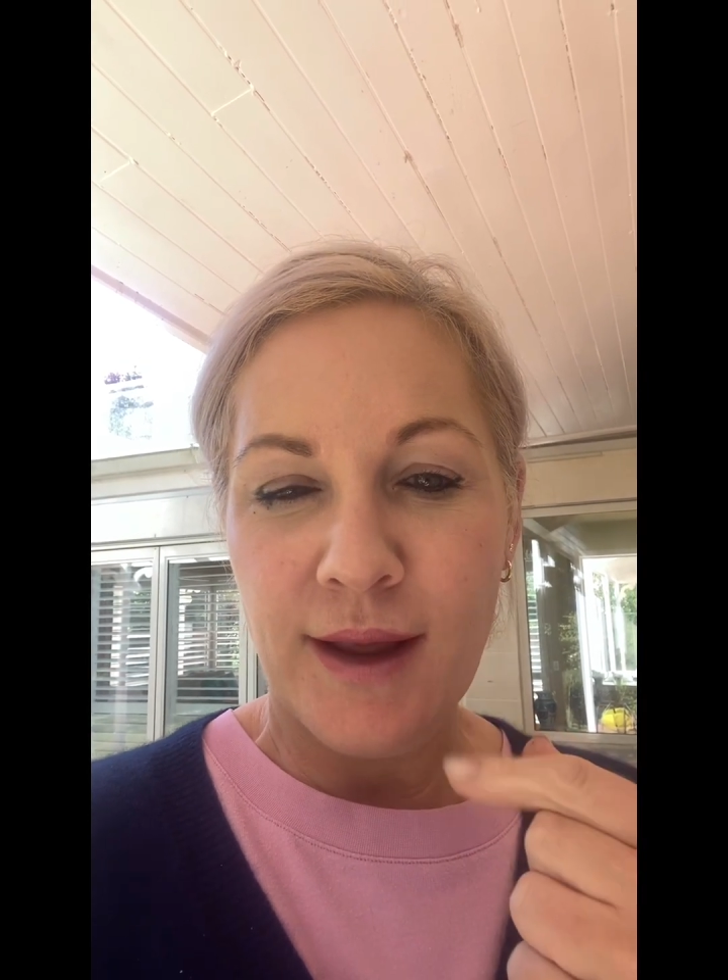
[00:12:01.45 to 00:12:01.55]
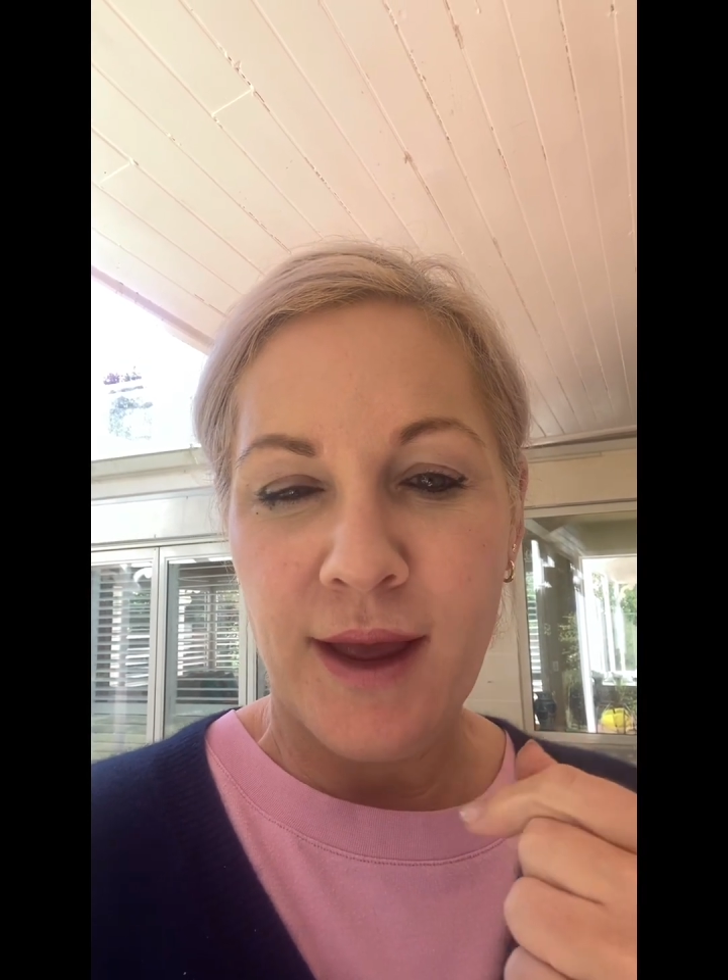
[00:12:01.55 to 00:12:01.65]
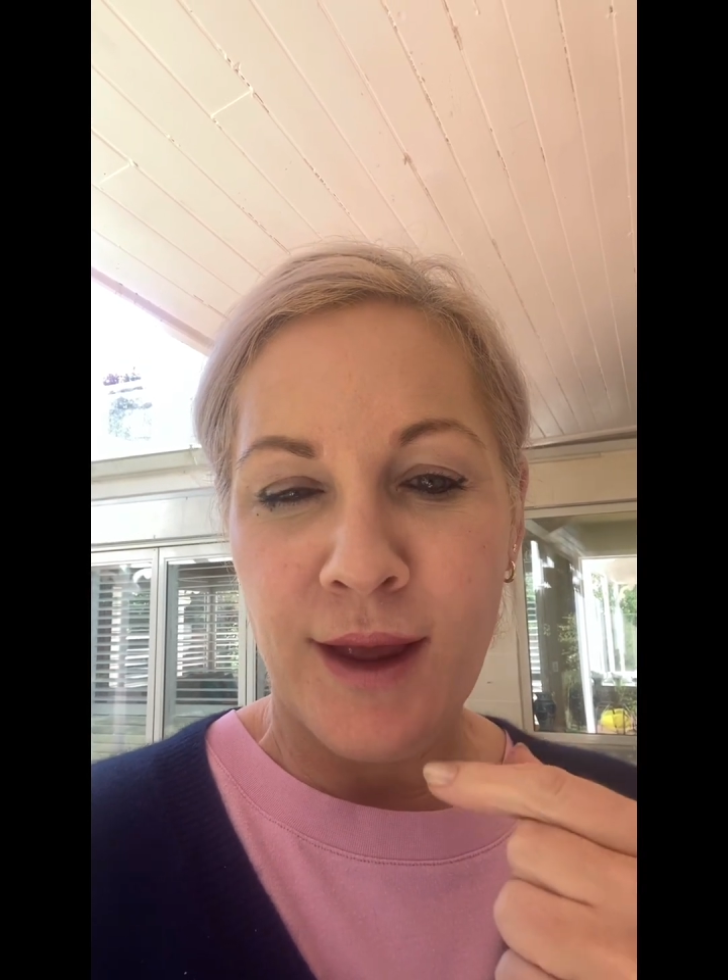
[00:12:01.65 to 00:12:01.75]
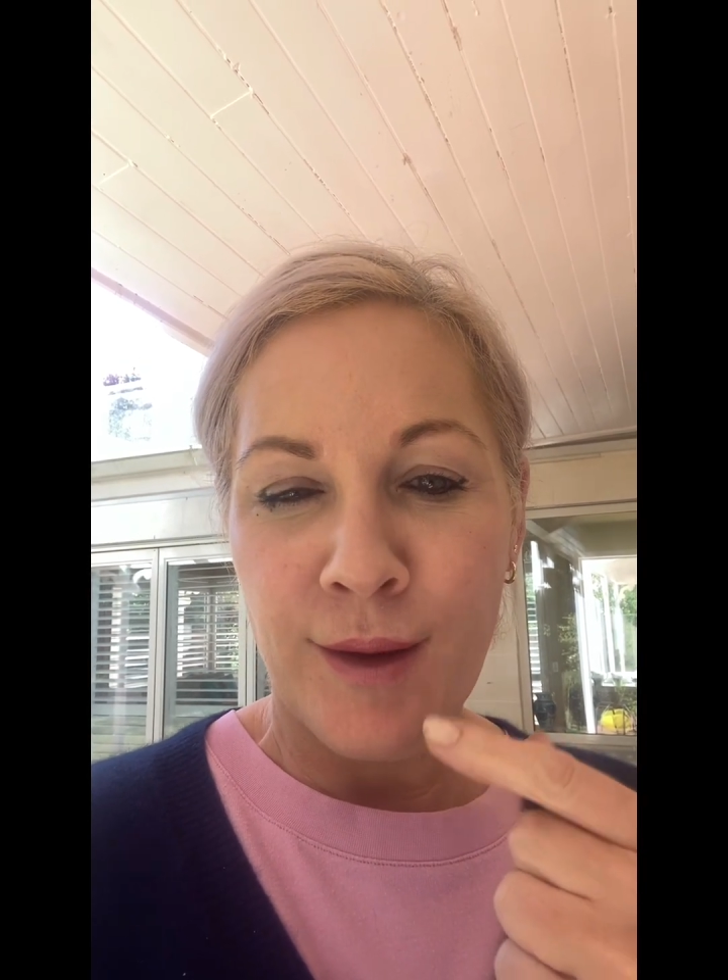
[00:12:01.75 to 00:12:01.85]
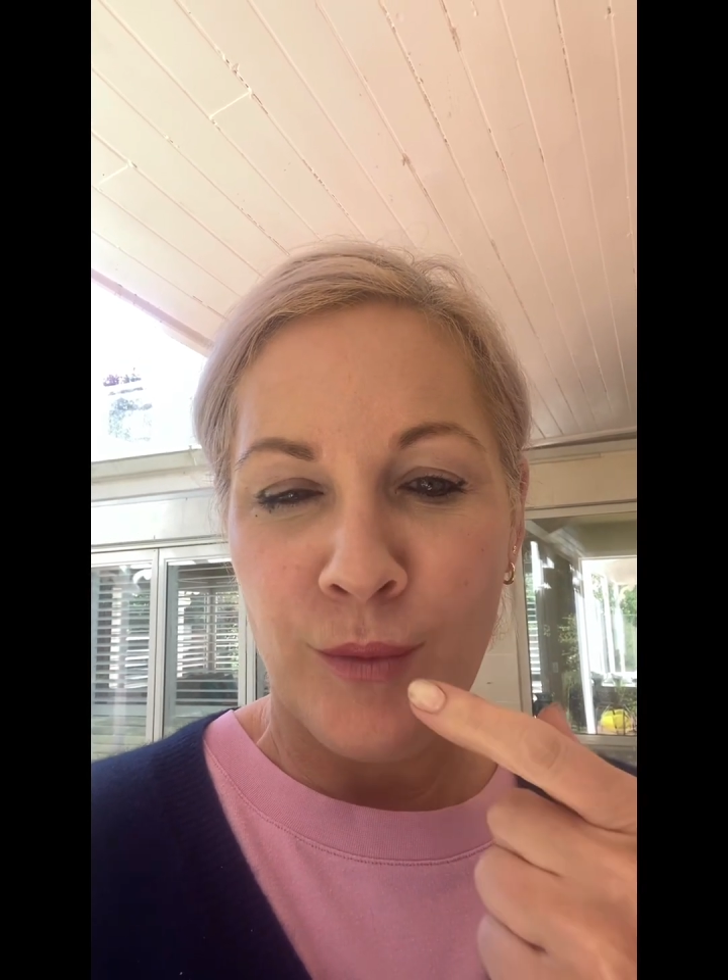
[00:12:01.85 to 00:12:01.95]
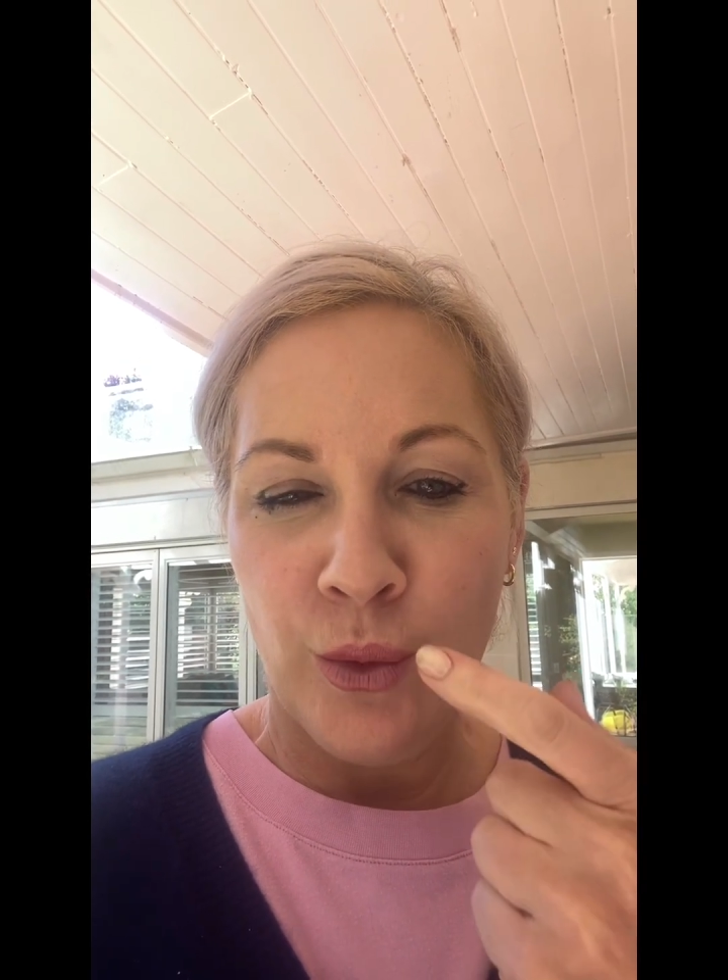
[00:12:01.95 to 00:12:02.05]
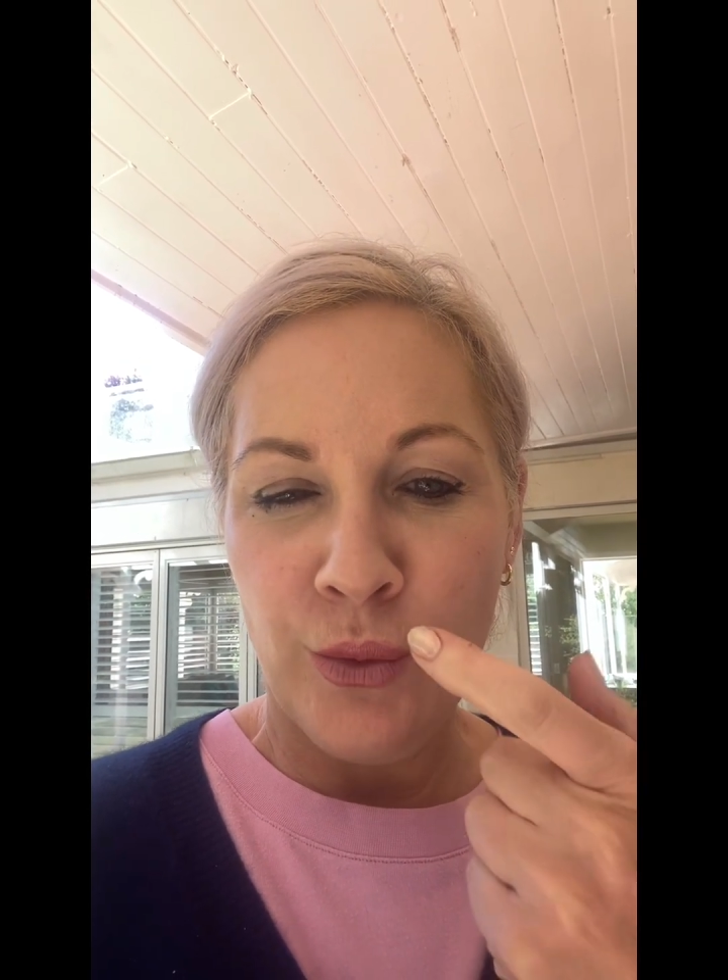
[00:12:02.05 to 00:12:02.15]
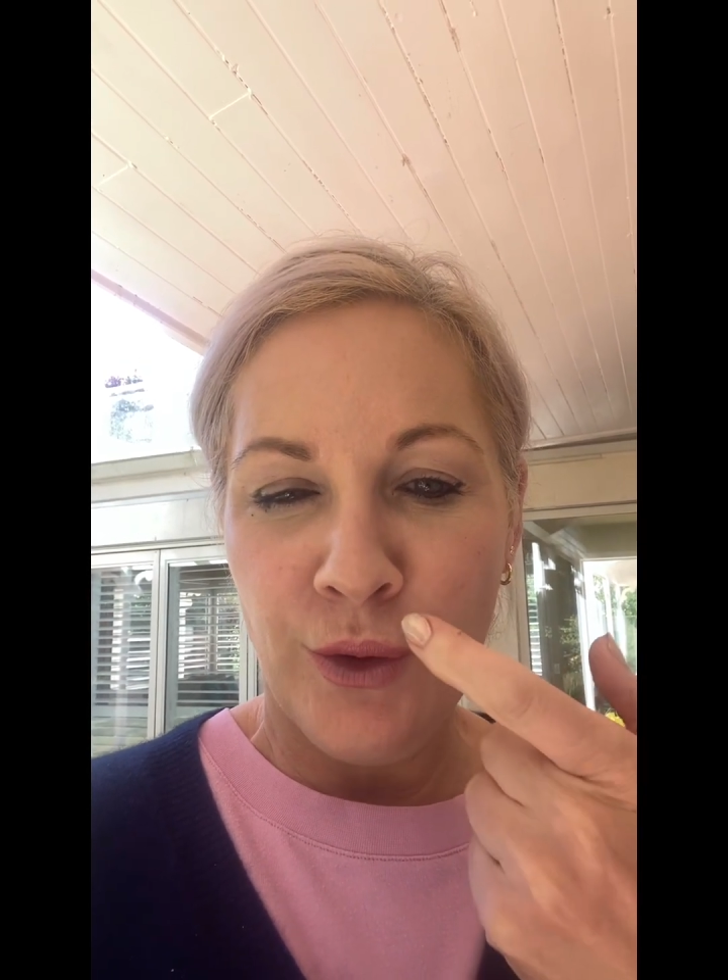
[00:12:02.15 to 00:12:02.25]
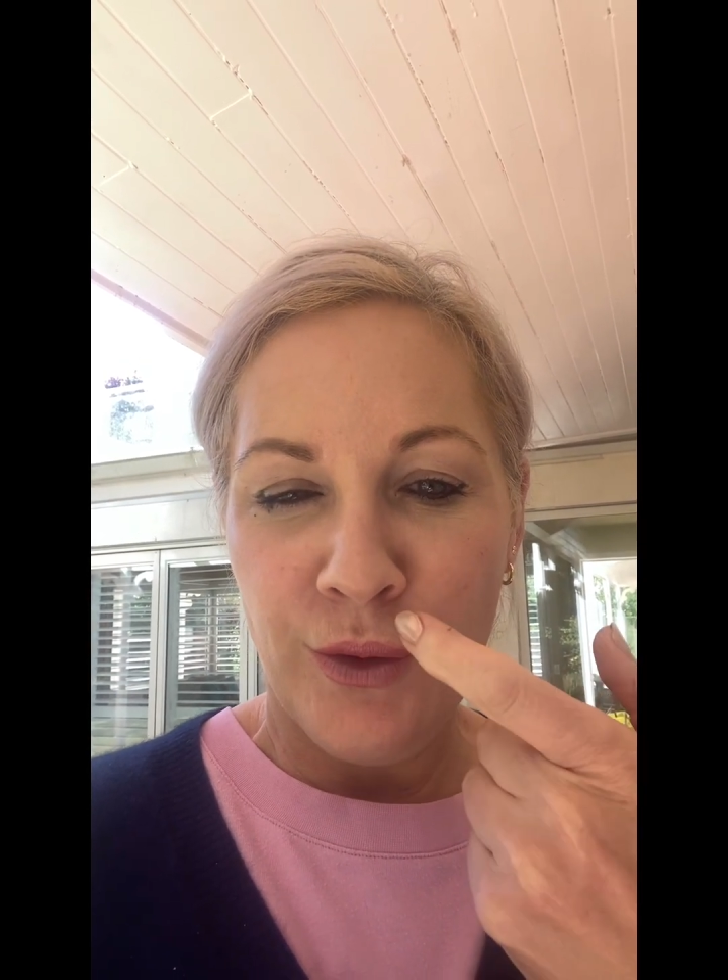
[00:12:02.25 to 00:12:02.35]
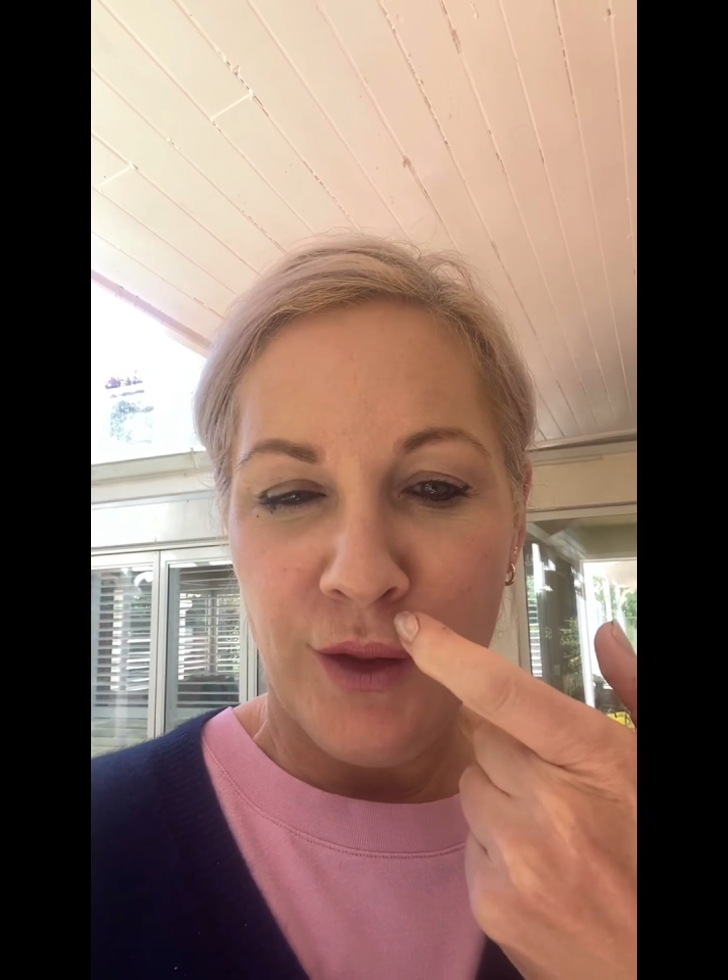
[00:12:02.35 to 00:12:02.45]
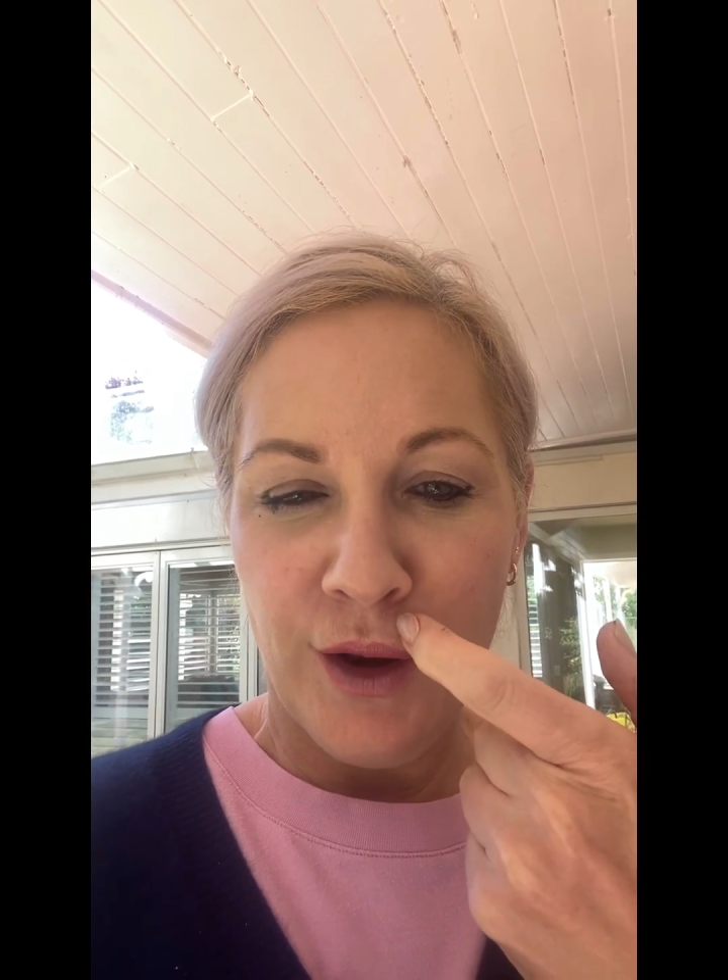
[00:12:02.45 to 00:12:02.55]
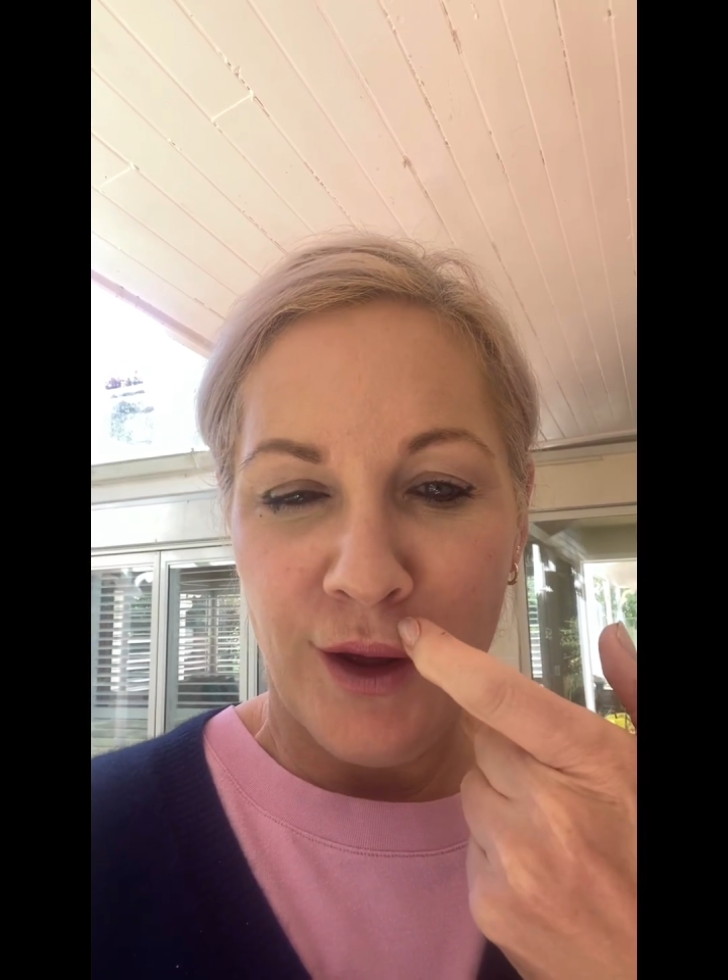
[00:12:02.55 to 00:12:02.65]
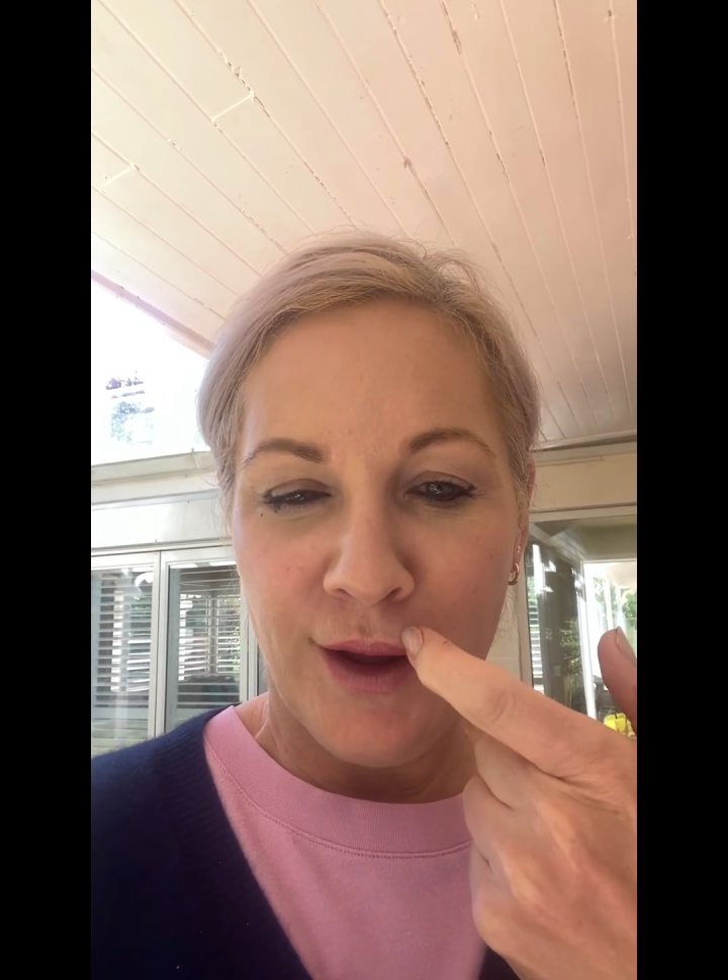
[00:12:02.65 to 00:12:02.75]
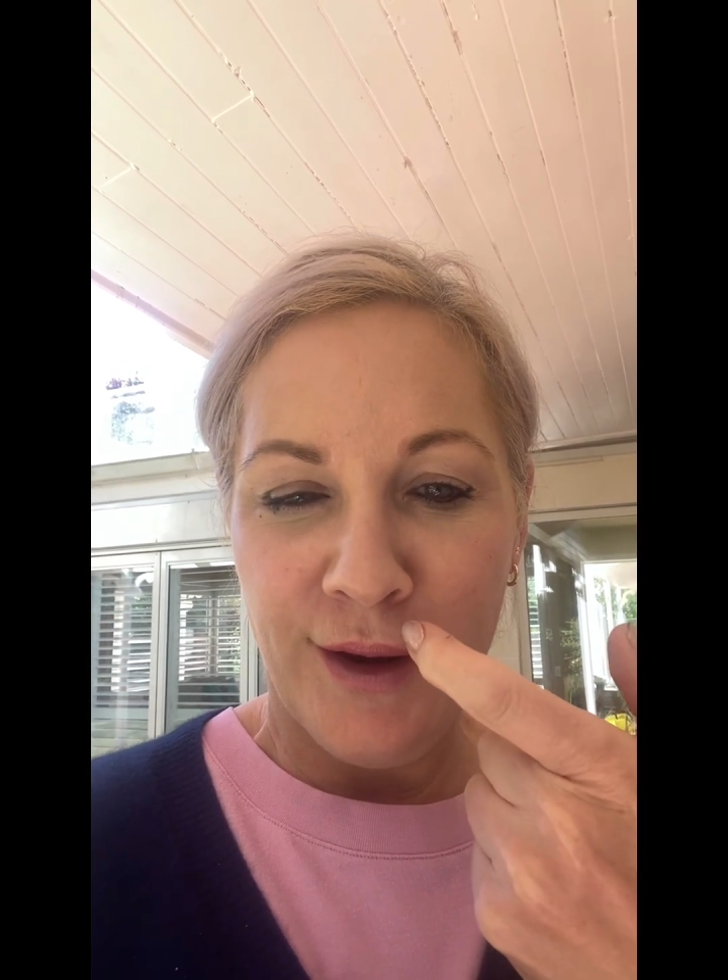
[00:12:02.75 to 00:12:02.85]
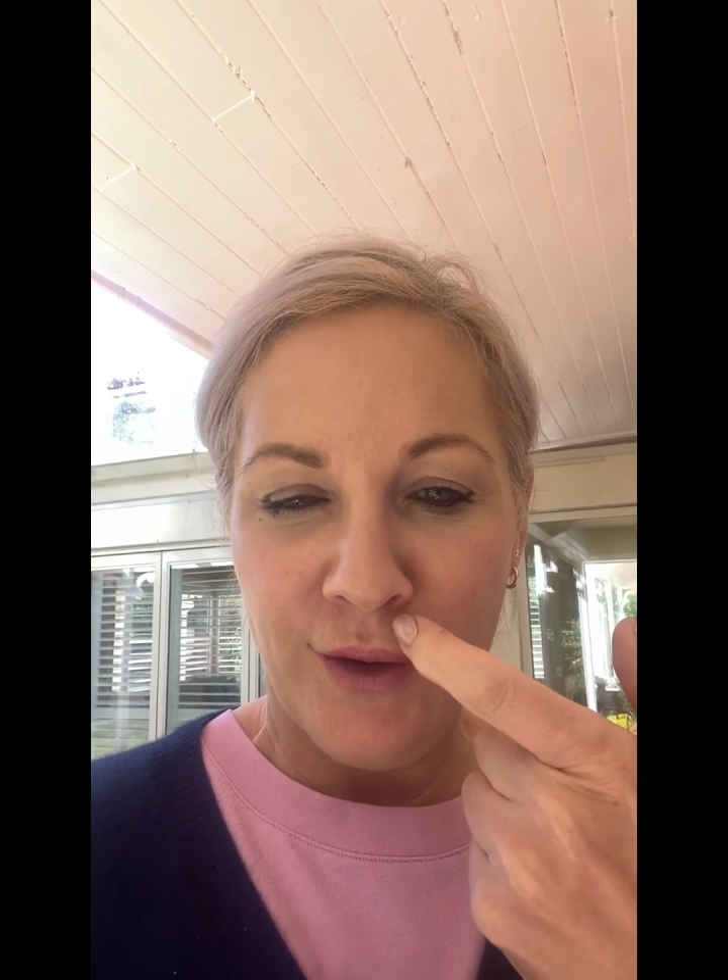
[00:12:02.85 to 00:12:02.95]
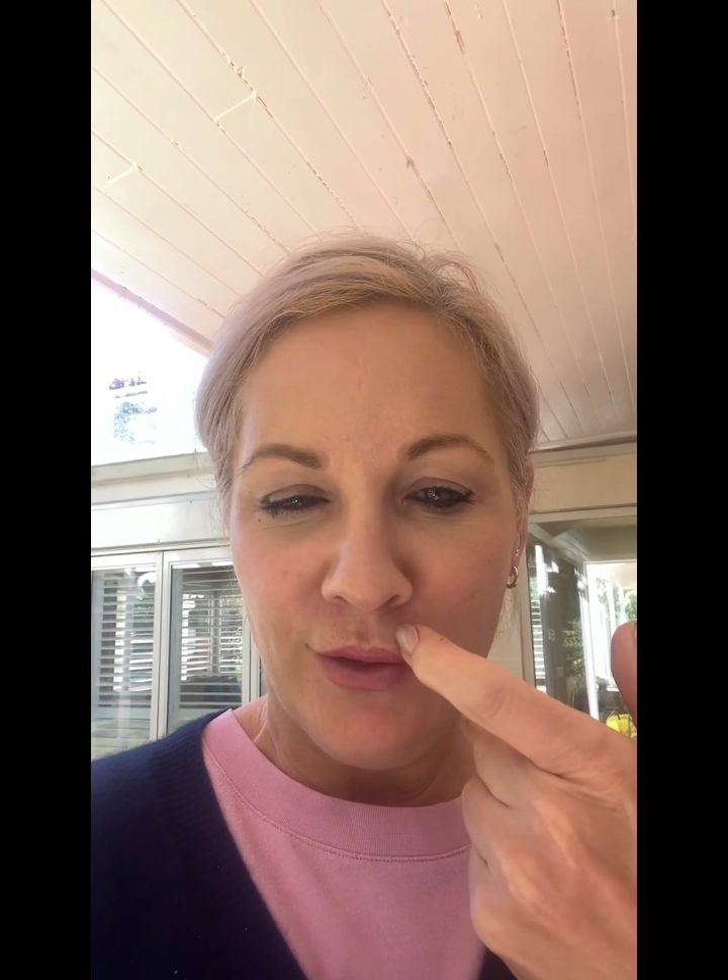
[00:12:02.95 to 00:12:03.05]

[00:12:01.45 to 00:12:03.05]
although the line